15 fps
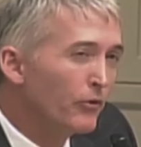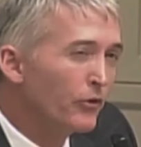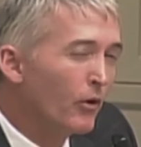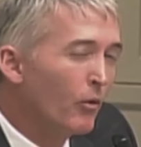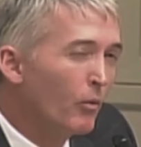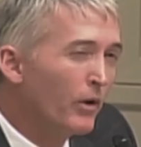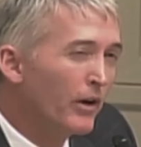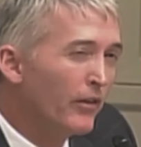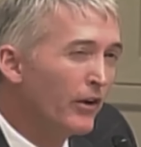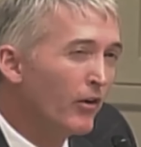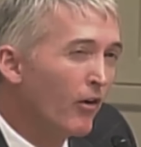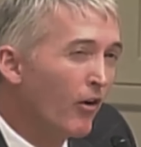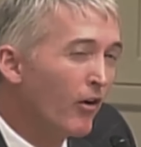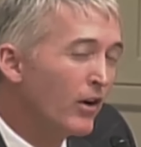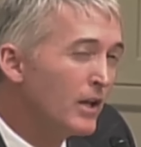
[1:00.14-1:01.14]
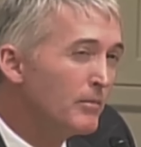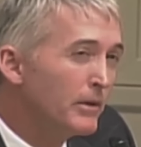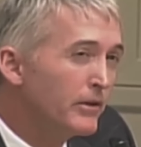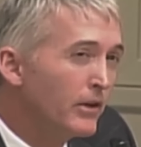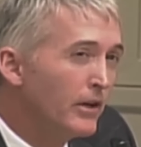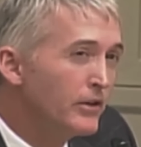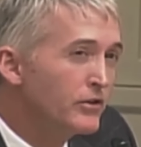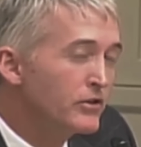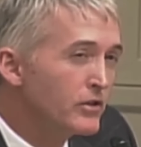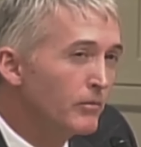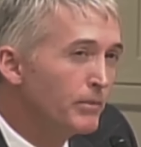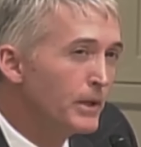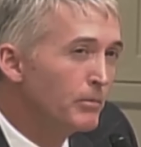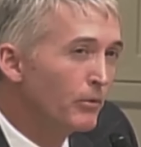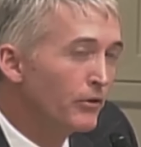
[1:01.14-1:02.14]
on where there are limitations of
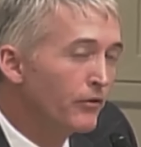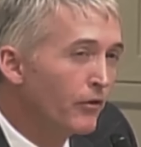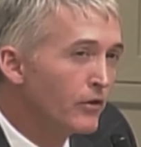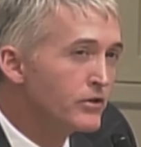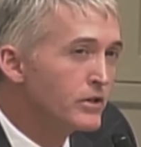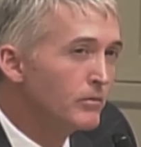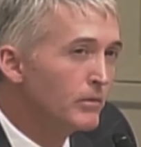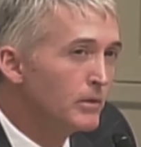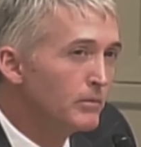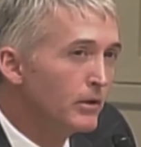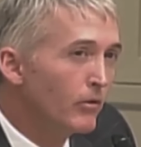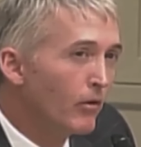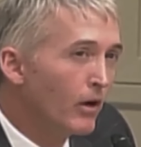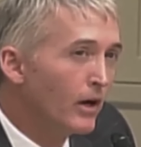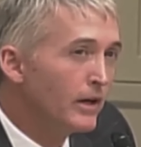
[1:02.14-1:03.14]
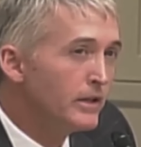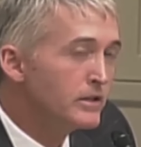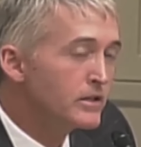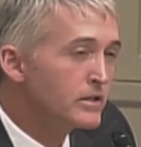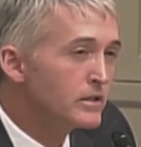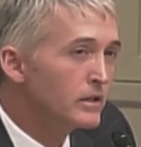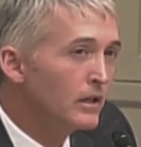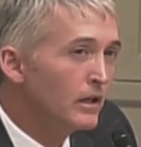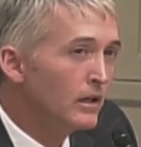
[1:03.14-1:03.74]
people's First Amendment rights.